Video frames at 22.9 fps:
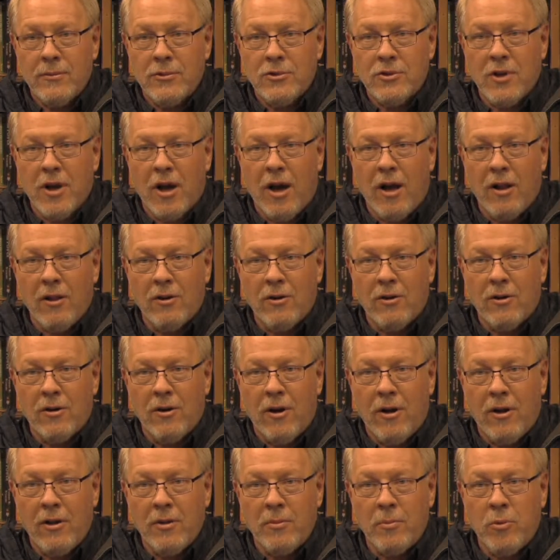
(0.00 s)
scholar
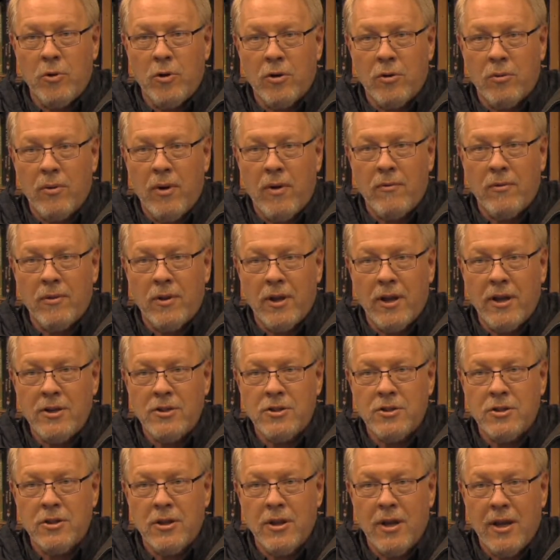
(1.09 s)
on the book of
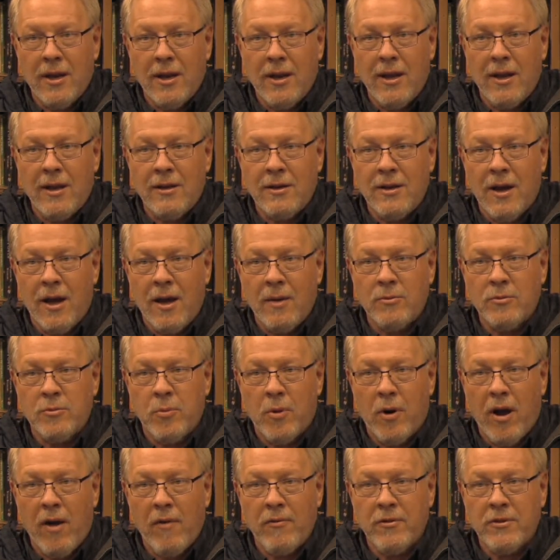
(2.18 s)
Revelation and end times
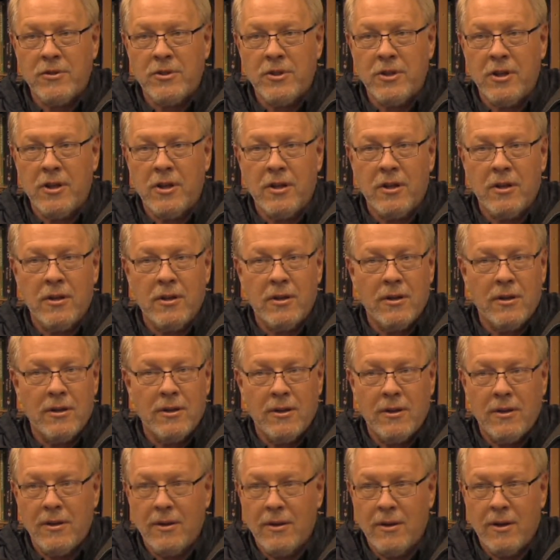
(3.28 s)
prophecy
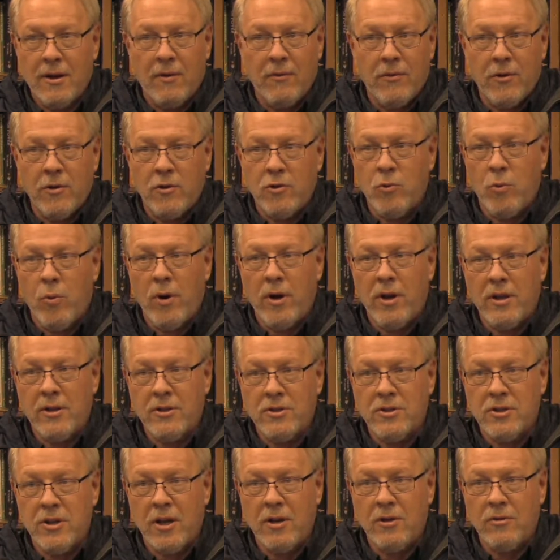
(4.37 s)
of the 20th
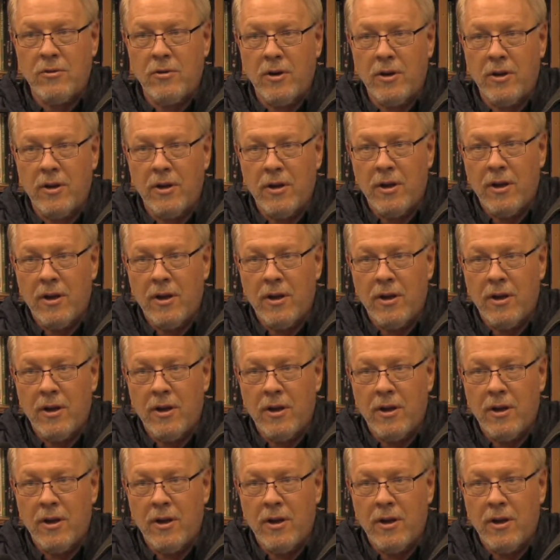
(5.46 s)
century.